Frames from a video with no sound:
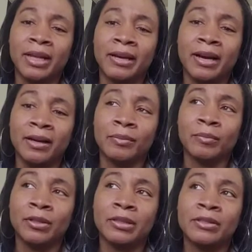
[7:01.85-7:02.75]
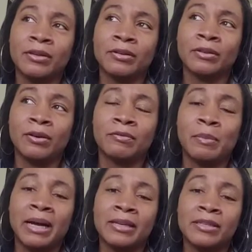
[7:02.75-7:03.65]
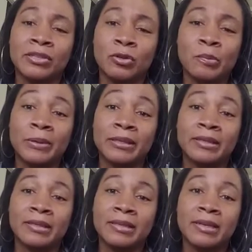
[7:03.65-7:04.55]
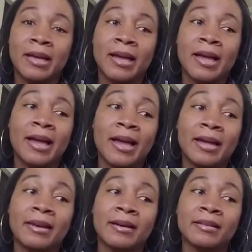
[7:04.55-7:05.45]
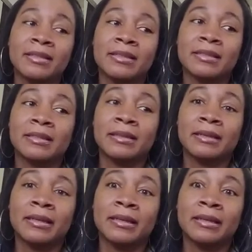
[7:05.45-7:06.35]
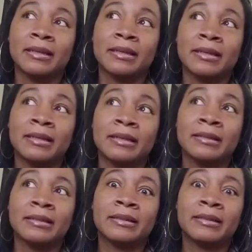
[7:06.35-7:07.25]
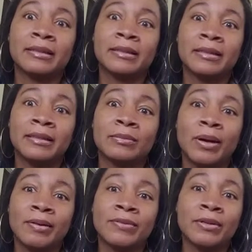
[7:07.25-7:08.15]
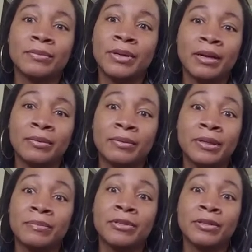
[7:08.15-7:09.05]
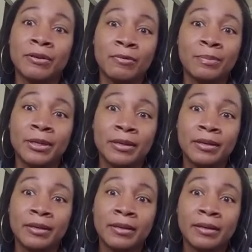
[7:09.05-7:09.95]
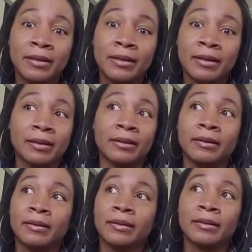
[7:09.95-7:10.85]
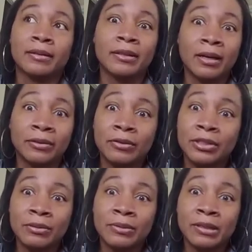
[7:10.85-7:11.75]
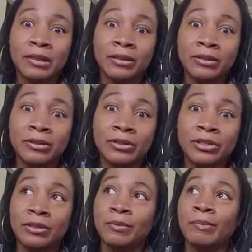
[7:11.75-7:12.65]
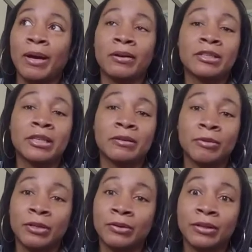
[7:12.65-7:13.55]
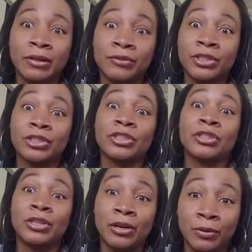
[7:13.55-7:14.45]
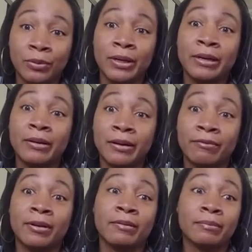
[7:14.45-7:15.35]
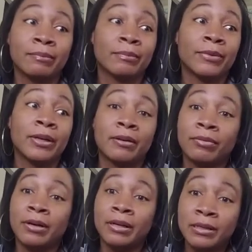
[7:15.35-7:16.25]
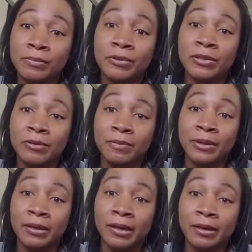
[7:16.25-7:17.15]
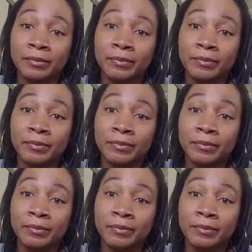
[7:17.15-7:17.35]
Like, I am really turned off by his stupidness. And I was just looking like, his wife told Donald he was stupid. Y'all thought she was lying? She been married to him long enough. She should know if her husband's stupid or not.